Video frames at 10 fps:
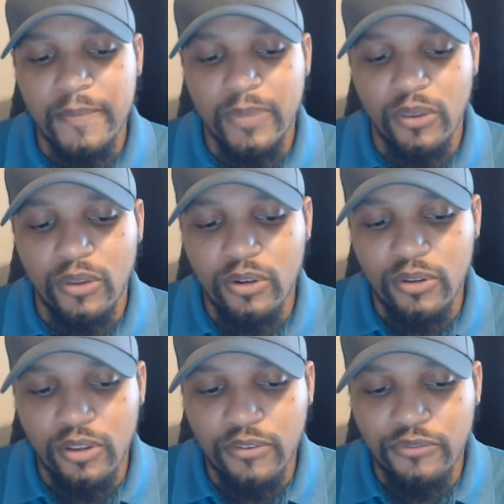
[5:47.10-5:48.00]

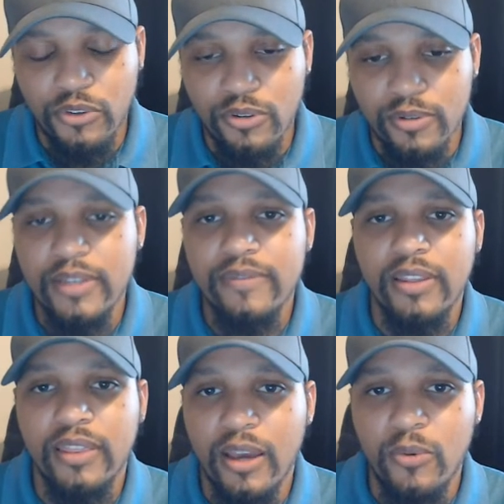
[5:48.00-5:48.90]
if you're living
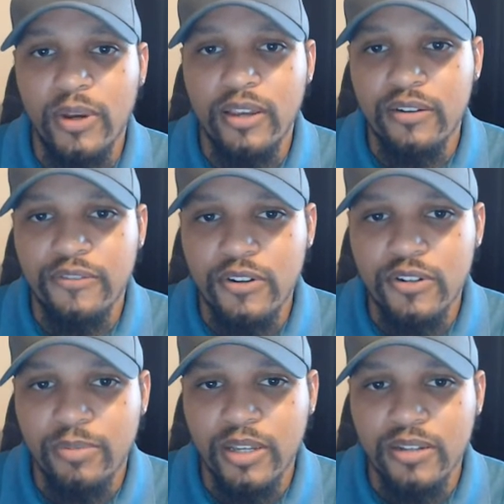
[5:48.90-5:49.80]
that way in the first
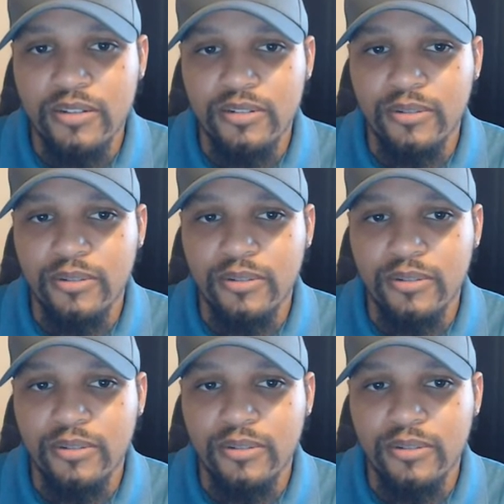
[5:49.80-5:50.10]
place,